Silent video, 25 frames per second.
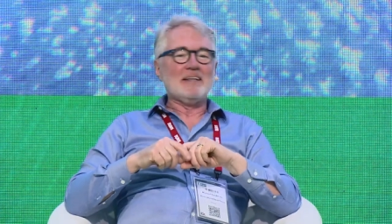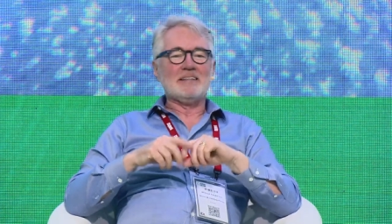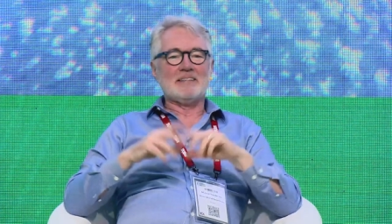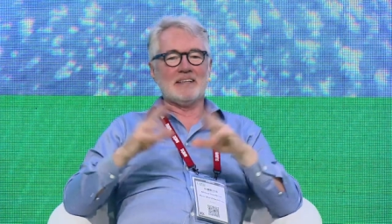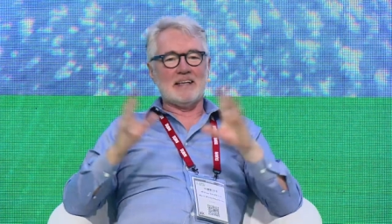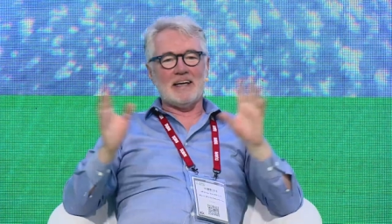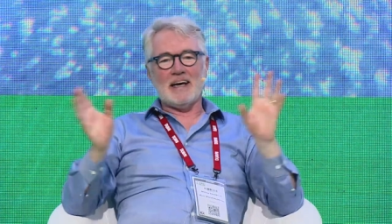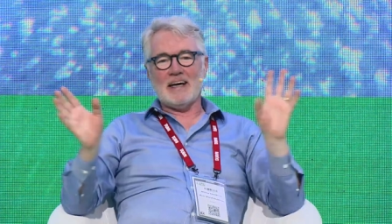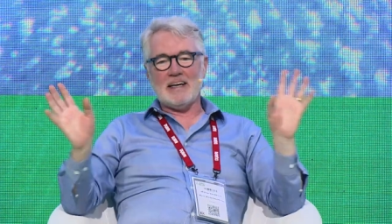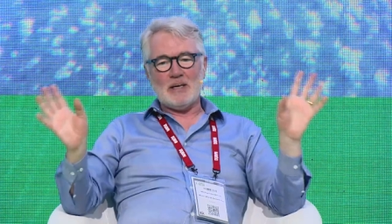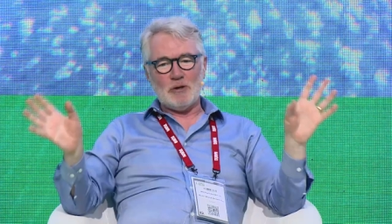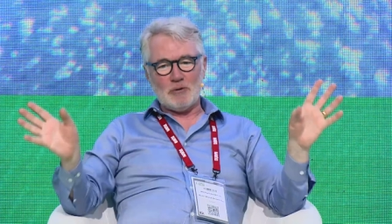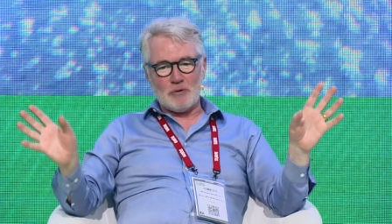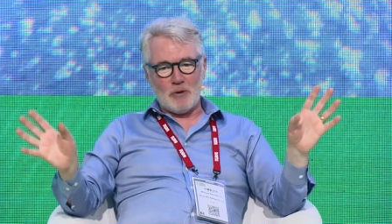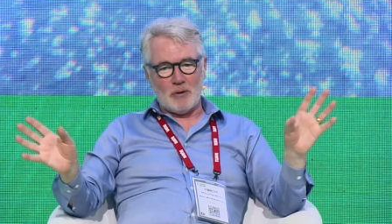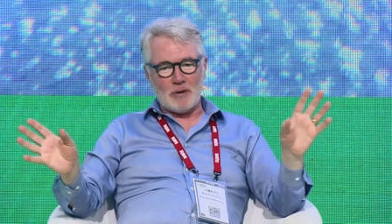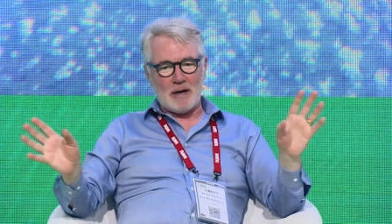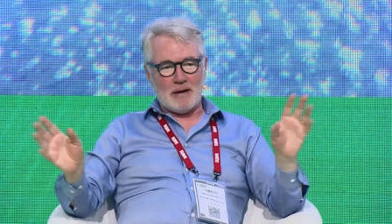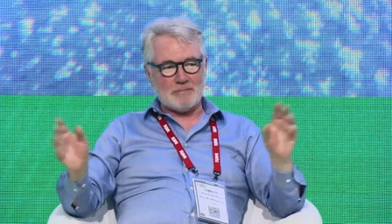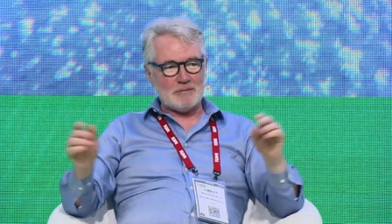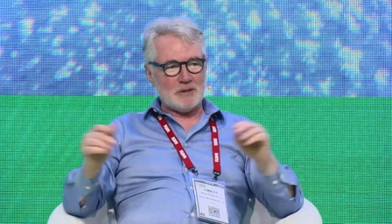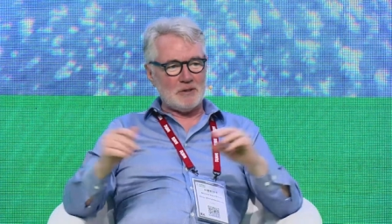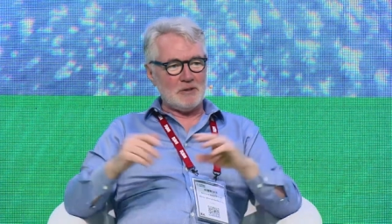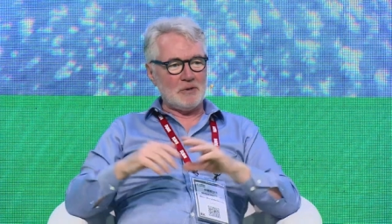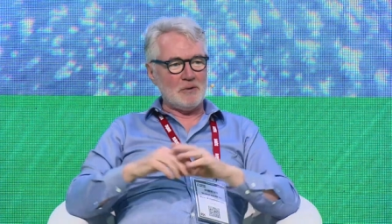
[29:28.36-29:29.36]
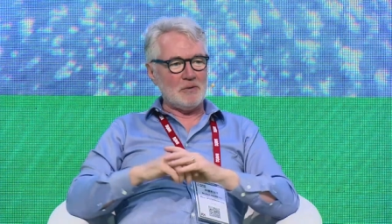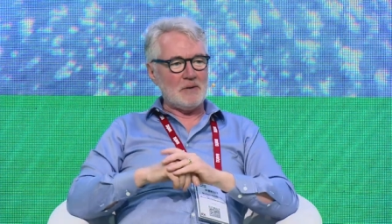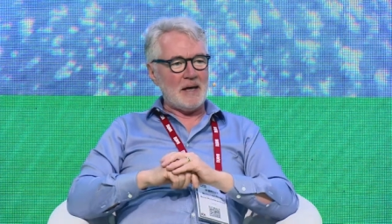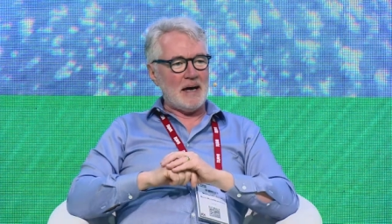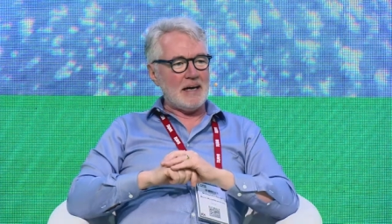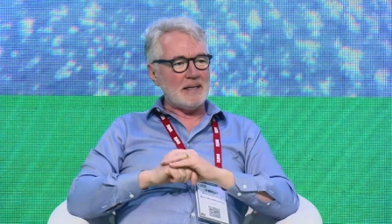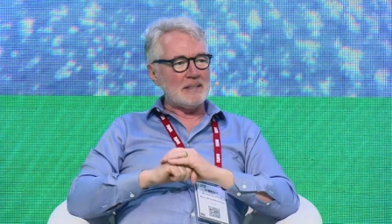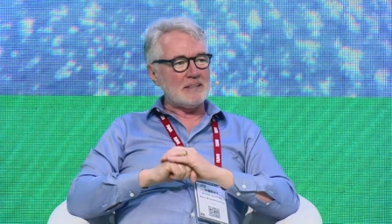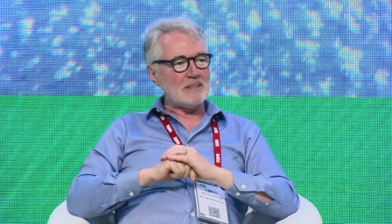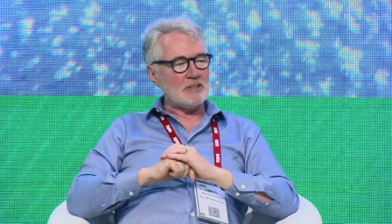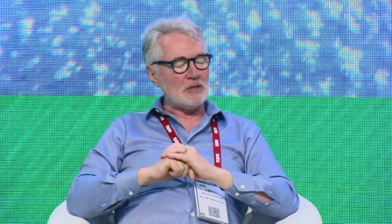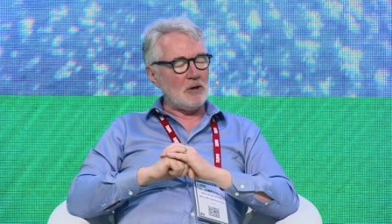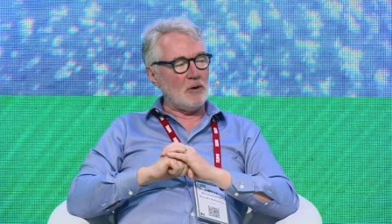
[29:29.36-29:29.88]
Today, you don't have to do
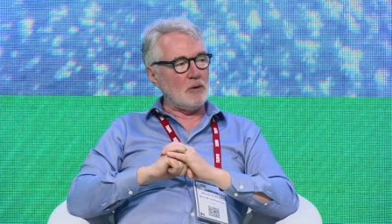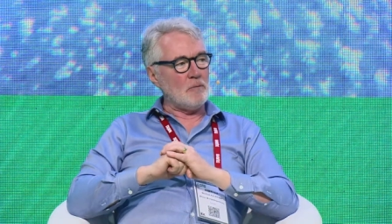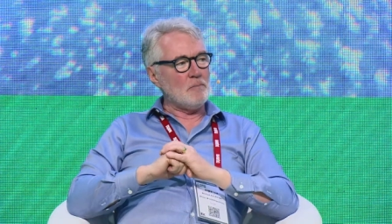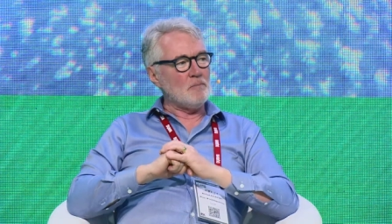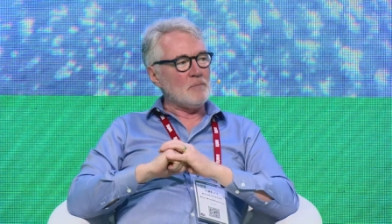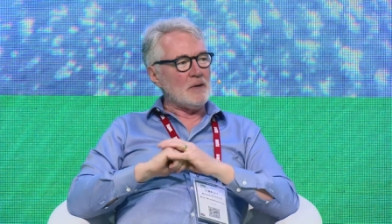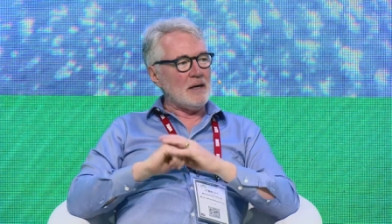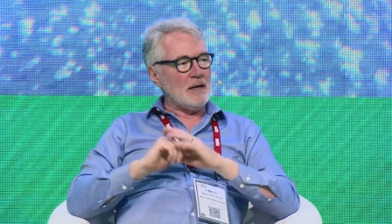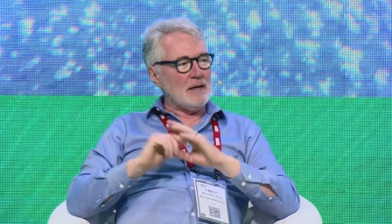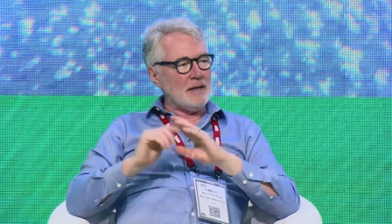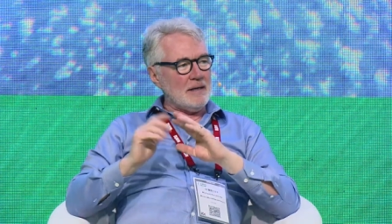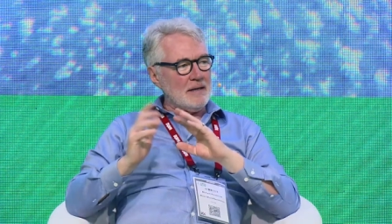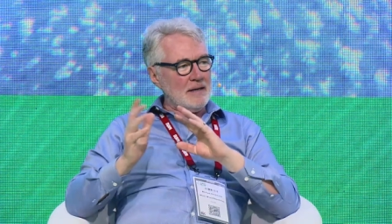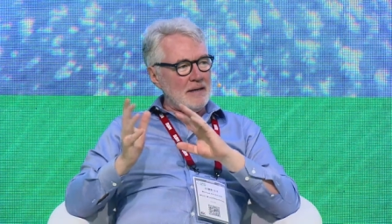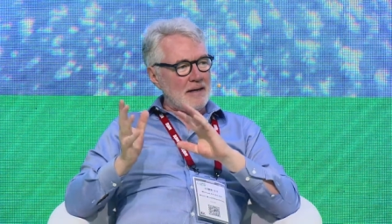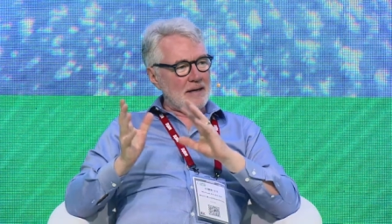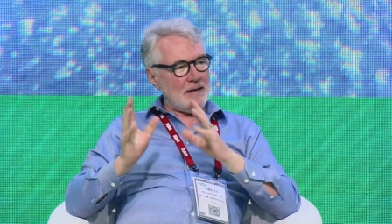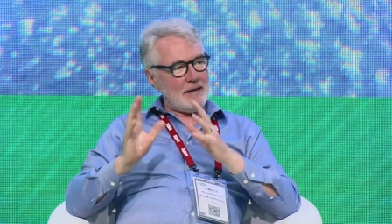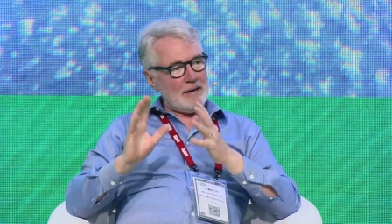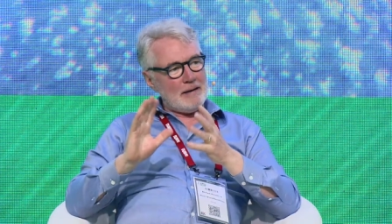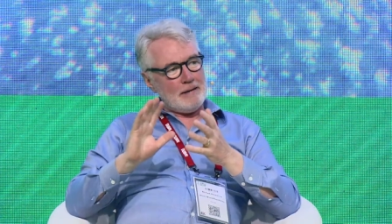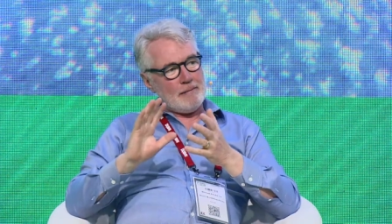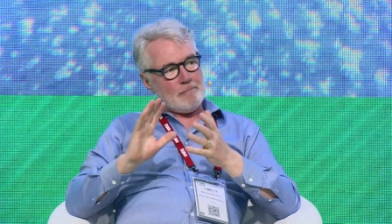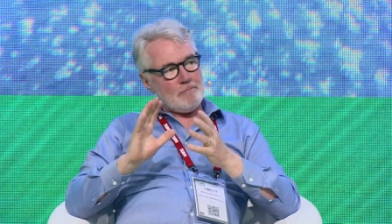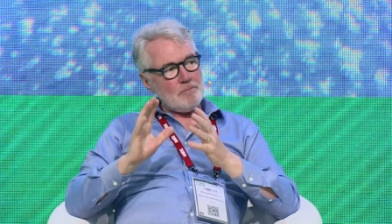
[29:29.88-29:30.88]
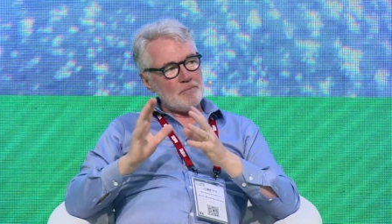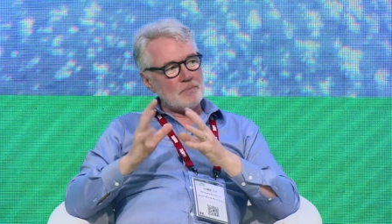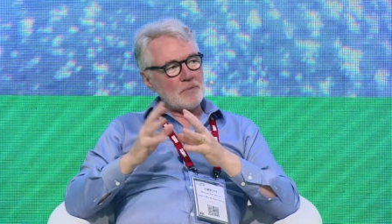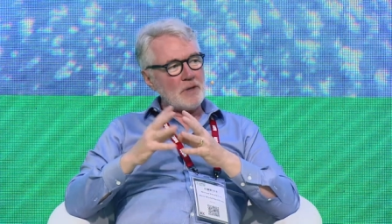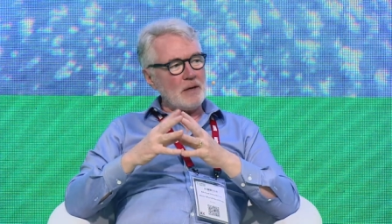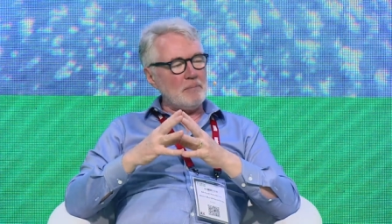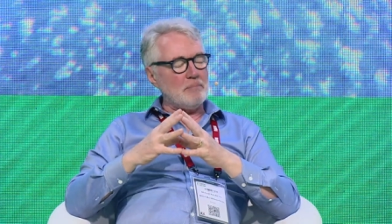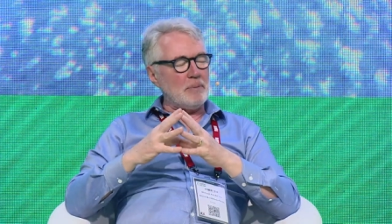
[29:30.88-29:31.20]
that. So, um,